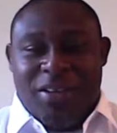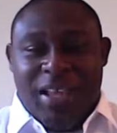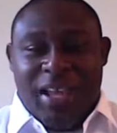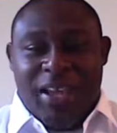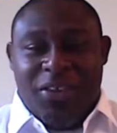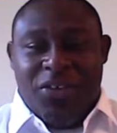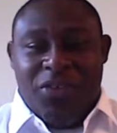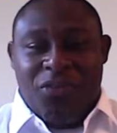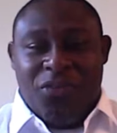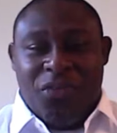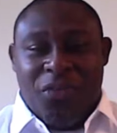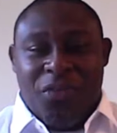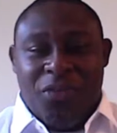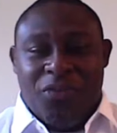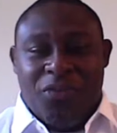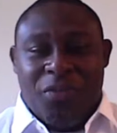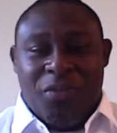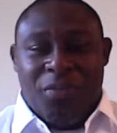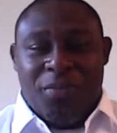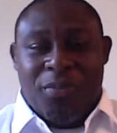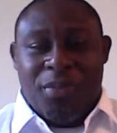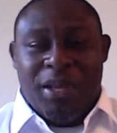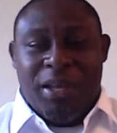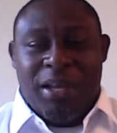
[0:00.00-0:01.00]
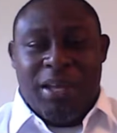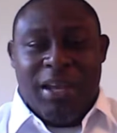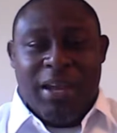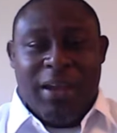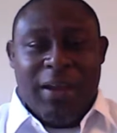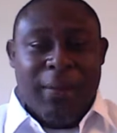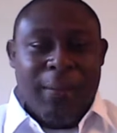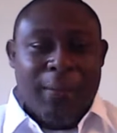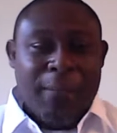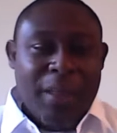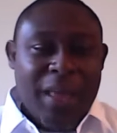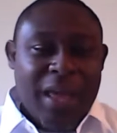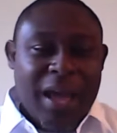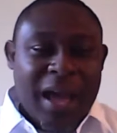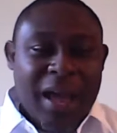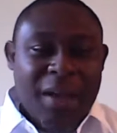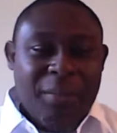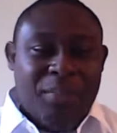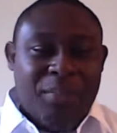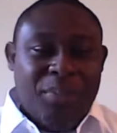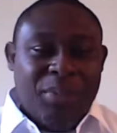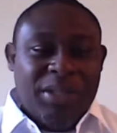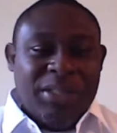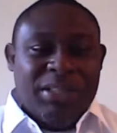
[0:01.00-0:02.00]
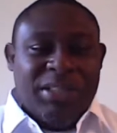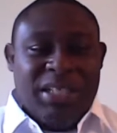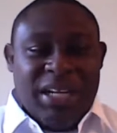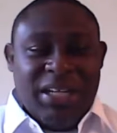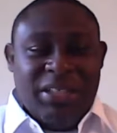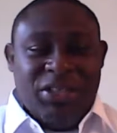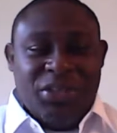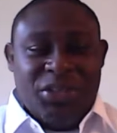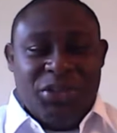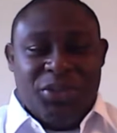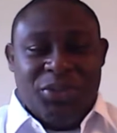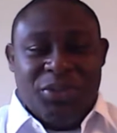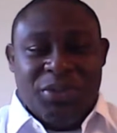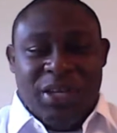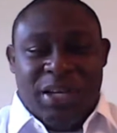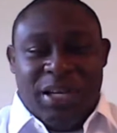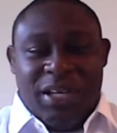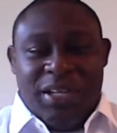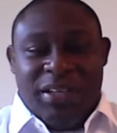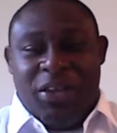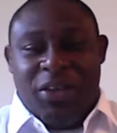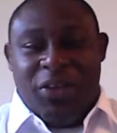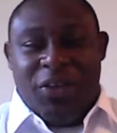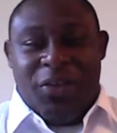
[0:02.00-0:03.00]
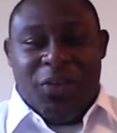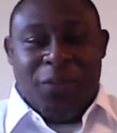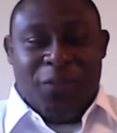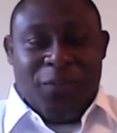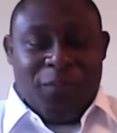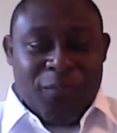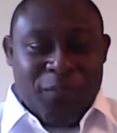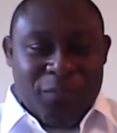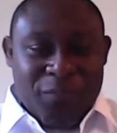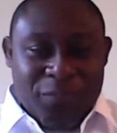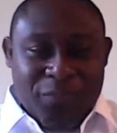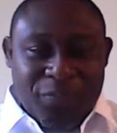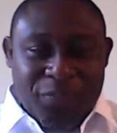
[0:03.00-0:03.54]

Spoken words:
Thank you for being here. I appreciate you. Thank you.